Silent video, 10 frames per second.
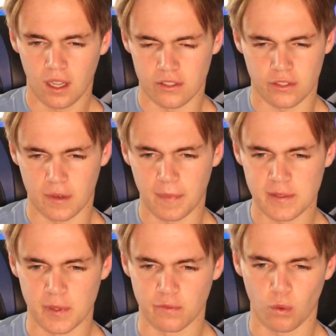uh, sorry,
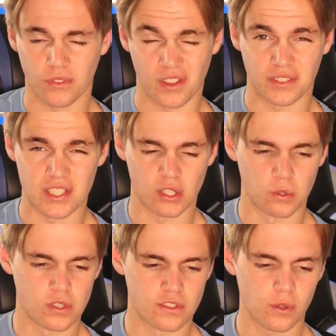PaceBiz433
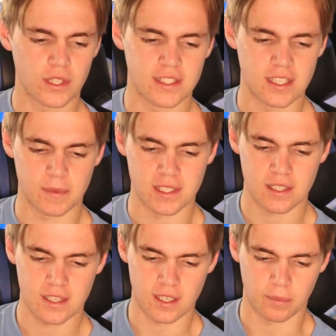Solutions for these
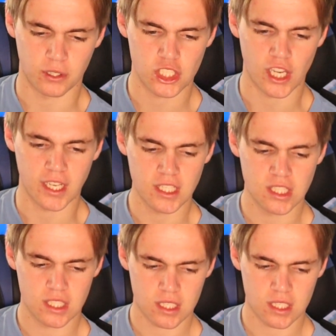SBCs. I appreciate it.